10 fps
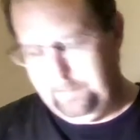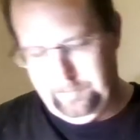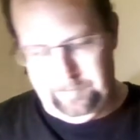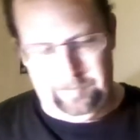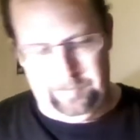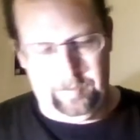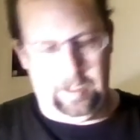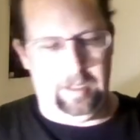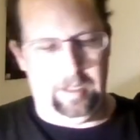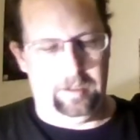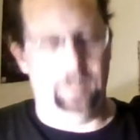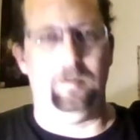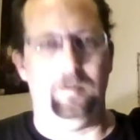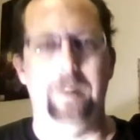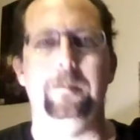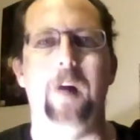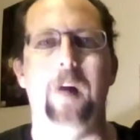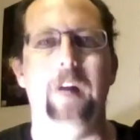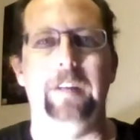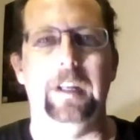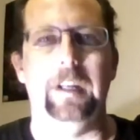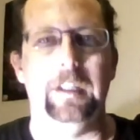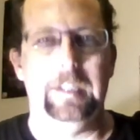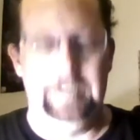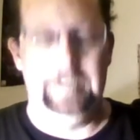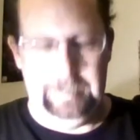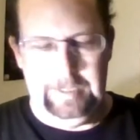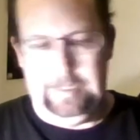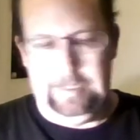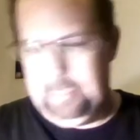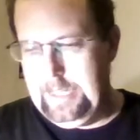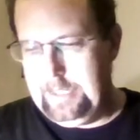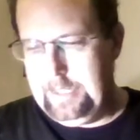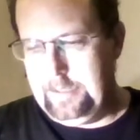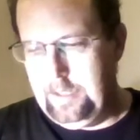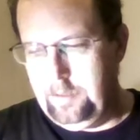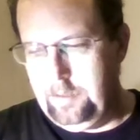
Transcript: Wipe them off here because I don't know which one's next.